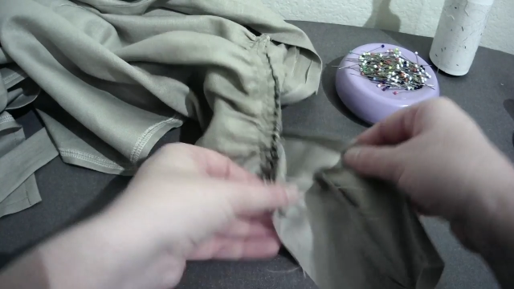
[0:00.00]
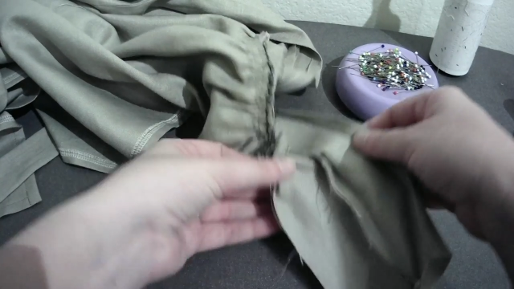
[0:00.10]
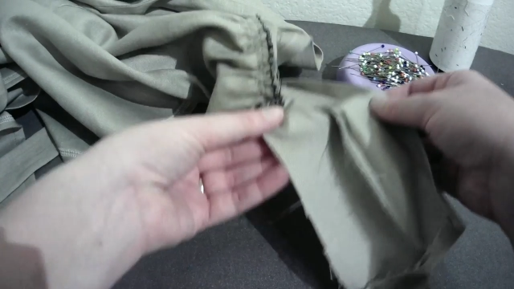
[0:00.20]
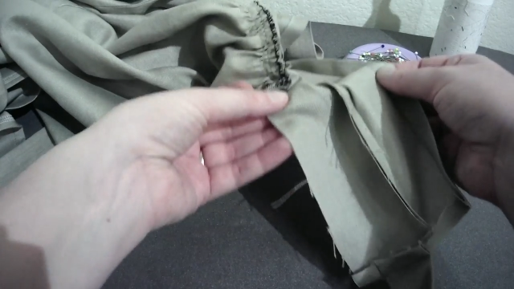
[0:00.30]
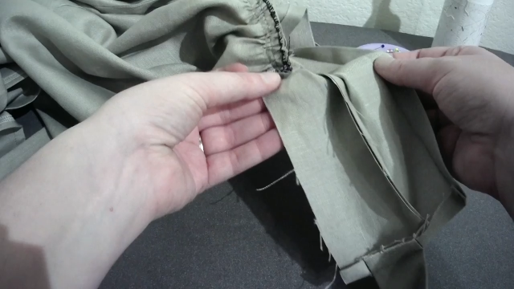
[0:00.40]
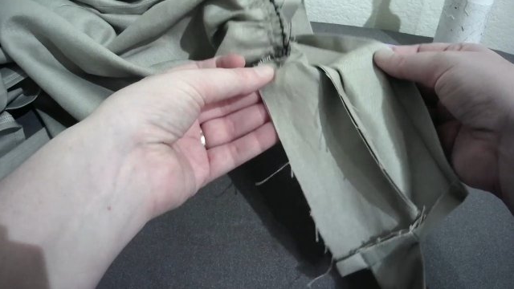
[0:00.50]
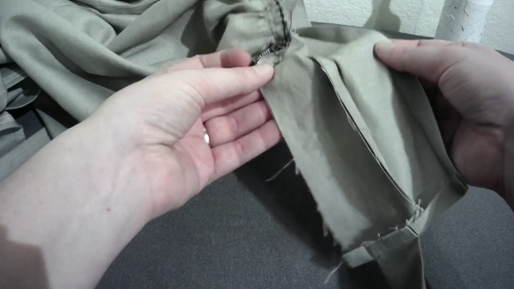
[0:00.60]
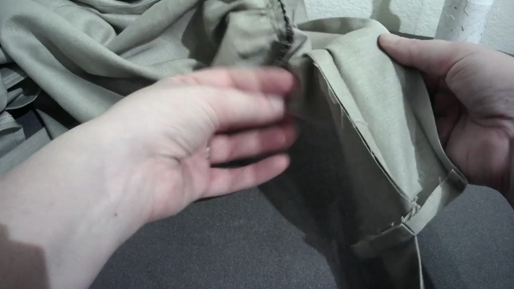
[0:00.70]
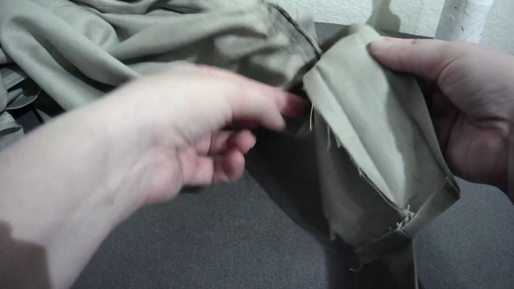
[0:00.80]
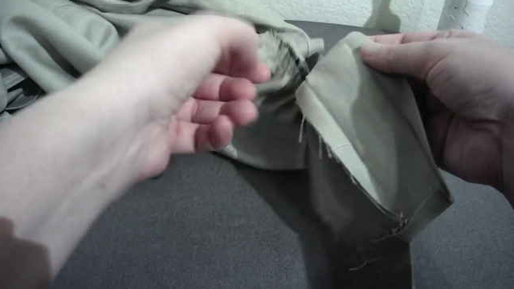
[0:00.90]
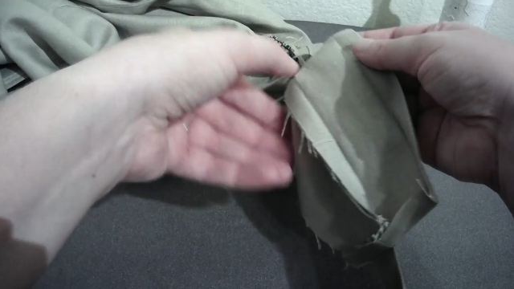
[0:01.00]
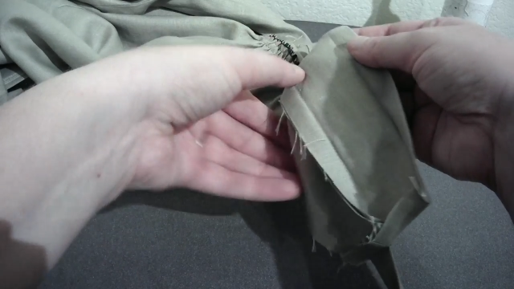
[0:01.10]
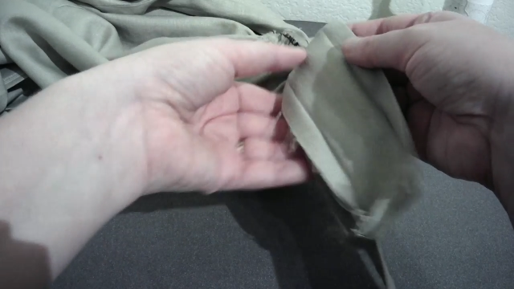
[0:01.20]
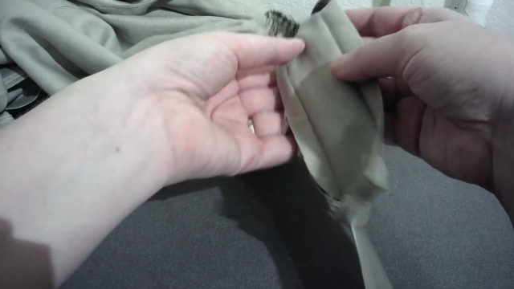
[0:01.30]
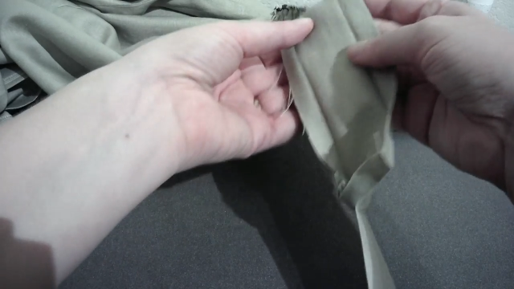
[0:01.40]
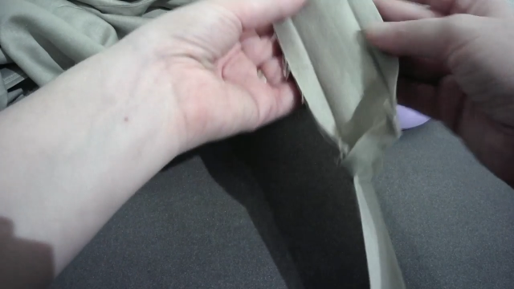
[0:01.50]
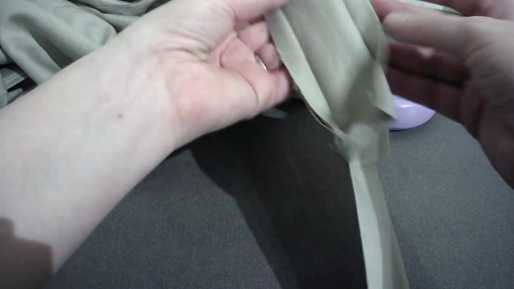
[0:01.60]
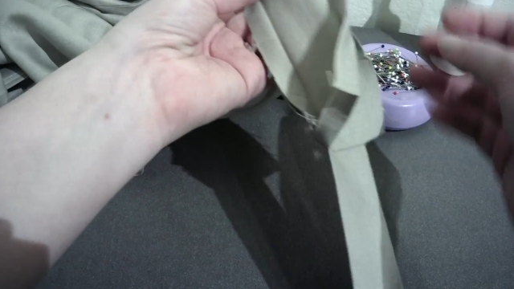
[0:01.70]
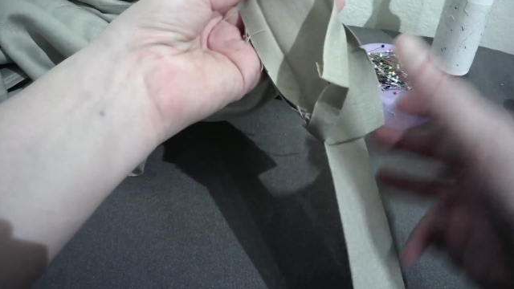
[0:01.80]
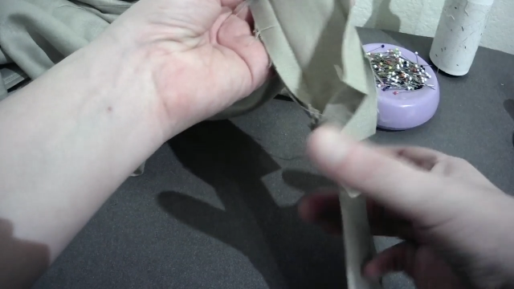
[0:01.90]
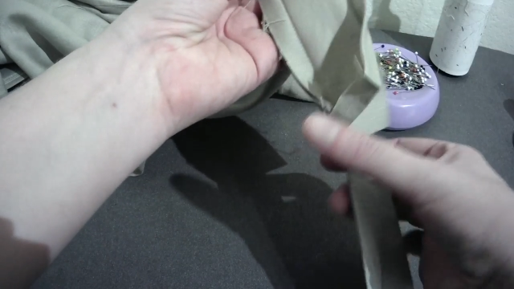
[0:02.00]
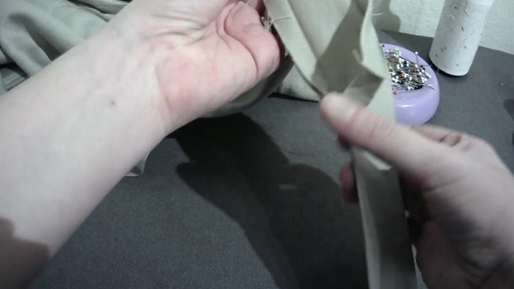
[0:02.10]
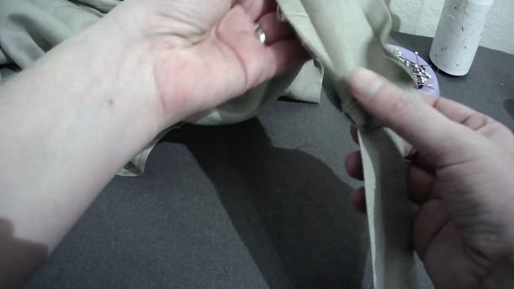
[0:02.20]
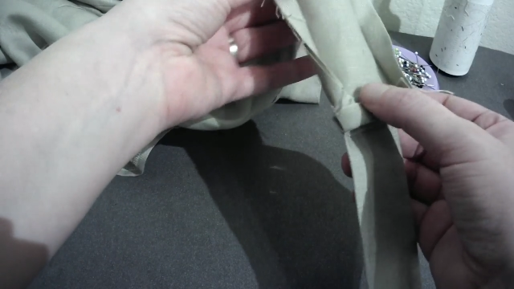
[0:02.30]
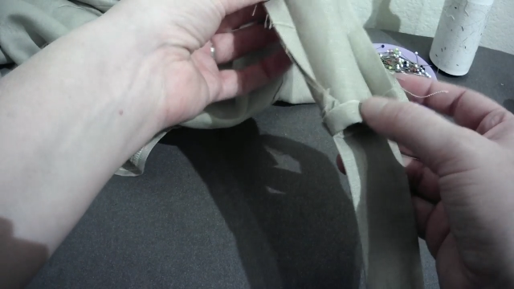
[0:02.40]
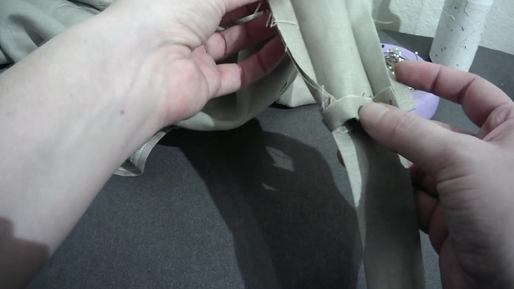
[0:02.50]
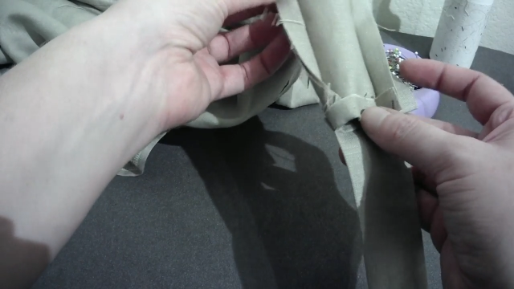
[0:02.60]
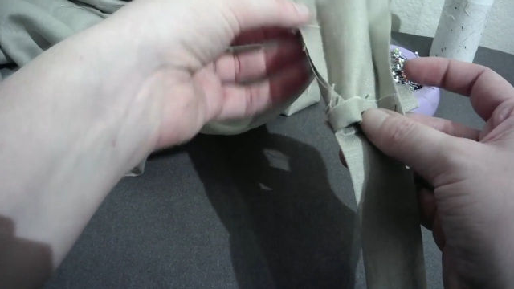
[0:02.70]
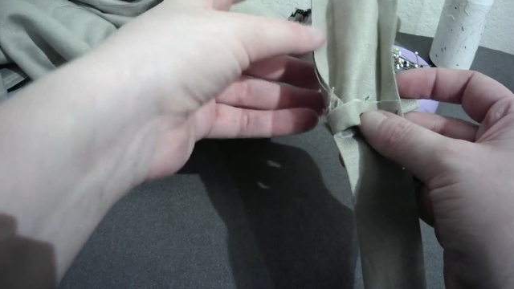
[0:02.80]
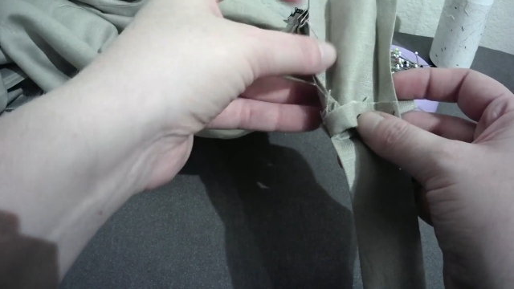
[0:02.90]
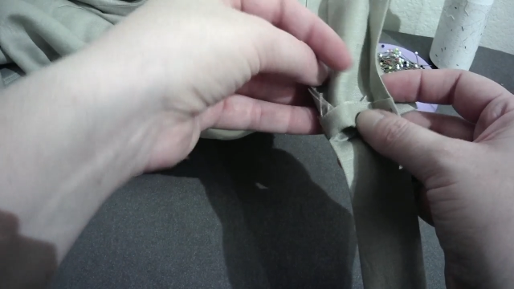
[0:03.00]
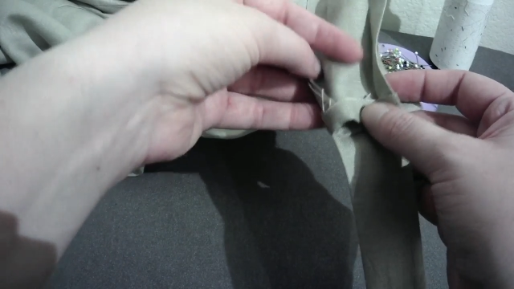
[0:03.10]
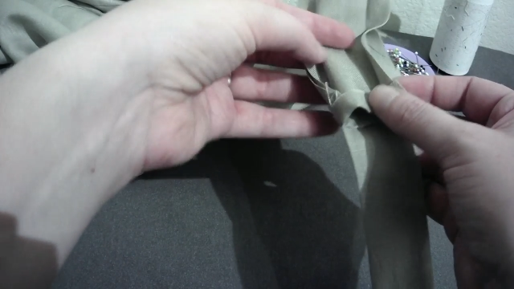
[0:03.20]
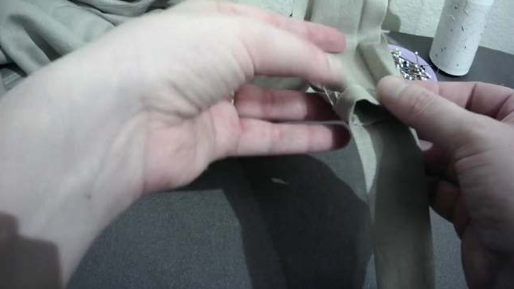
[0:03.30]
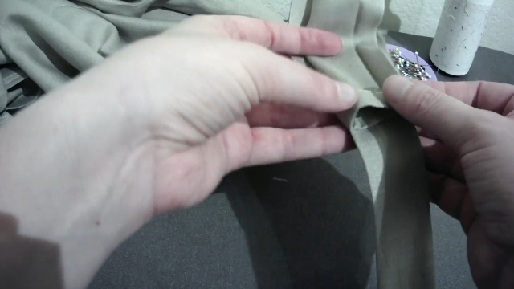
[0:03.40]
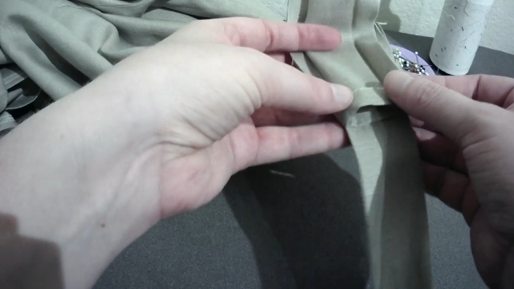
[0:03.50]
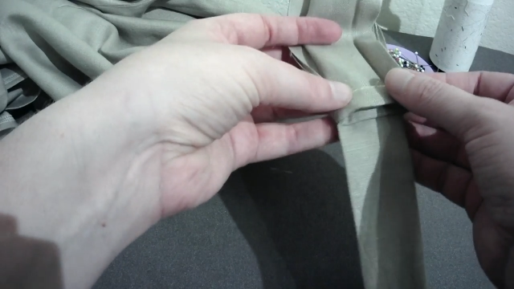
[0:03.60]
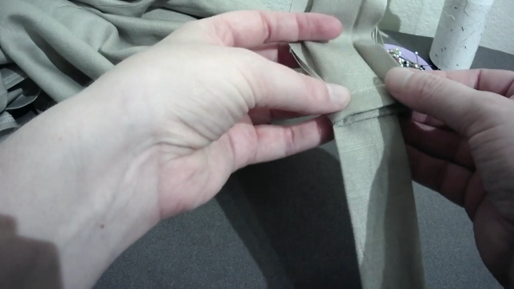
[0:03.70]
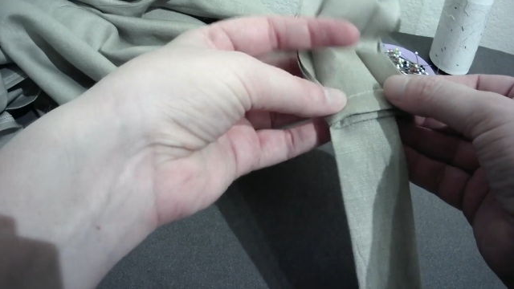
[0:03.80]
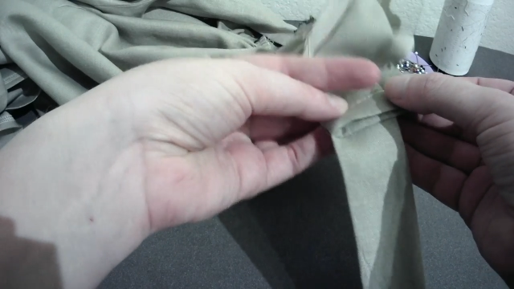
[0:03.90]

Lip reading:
(no speaker visible)